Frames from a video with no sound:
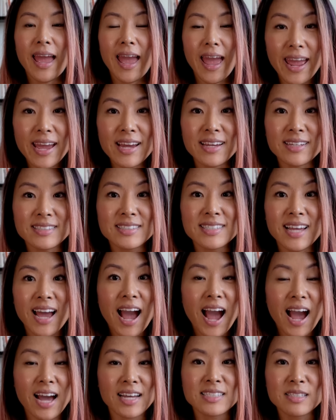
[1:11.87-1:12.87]
and
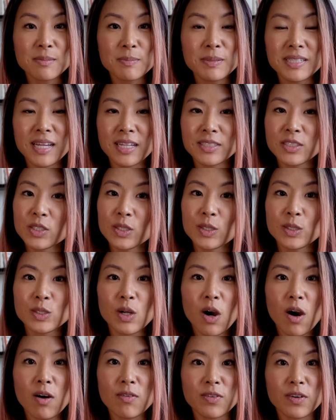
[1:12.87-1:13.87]
has the potential to
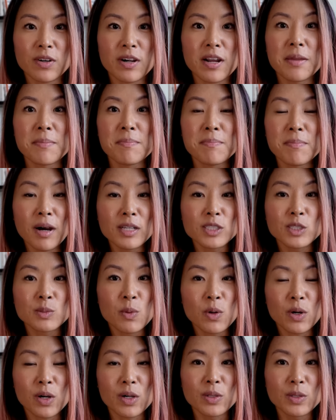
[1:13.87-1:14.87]
offer a much
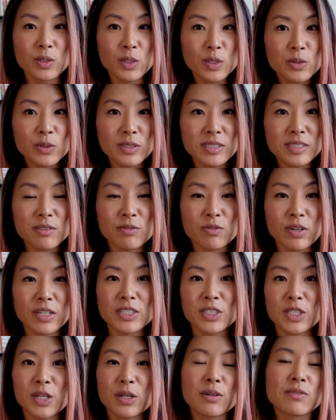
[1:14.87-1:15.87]
more lucrative
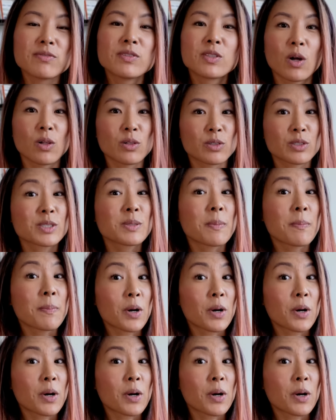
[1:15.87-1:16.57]
ratio of dollars